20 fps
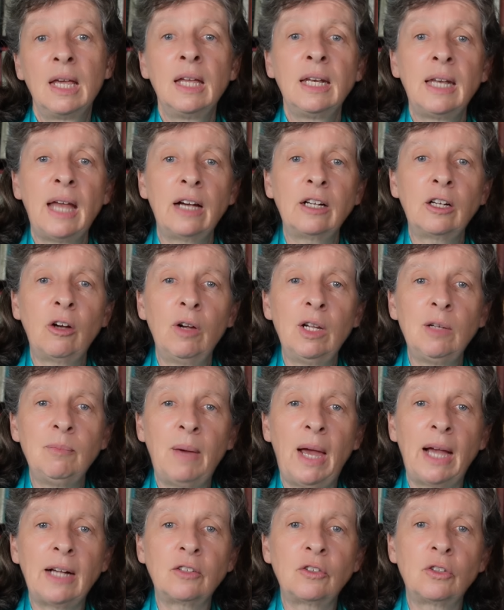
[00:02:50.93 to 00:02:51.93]
Now, going
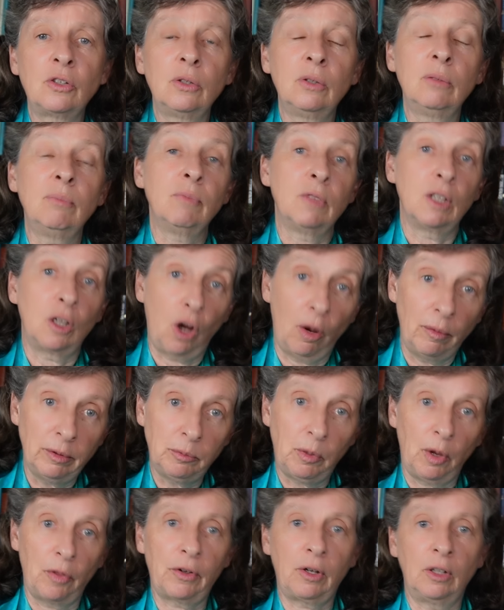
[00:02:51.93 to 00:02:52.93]
back to the
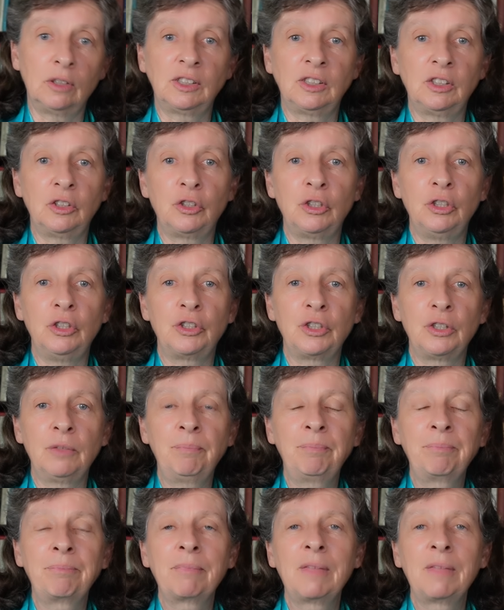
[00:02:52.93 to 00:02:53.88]
Commonwealth Constitution,